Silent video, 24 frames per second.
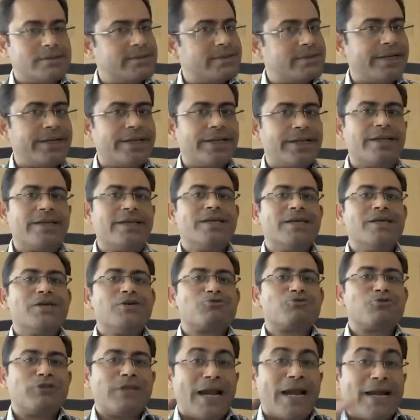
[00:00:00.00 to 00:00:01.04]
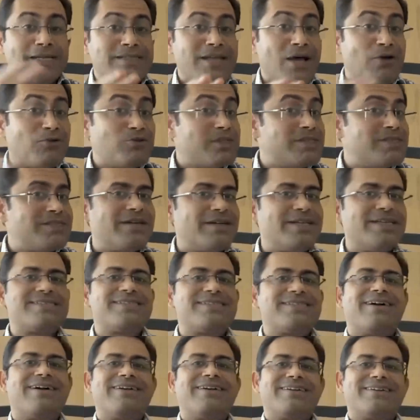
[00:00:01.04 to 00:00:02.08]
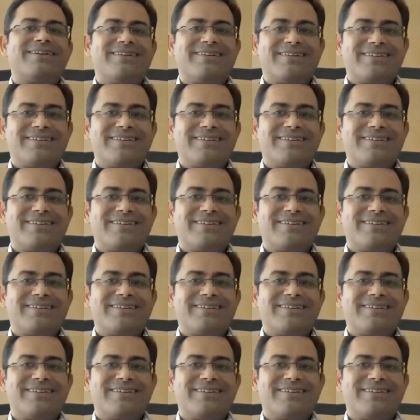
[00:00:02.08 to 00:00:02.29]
city. So that is how the journey started.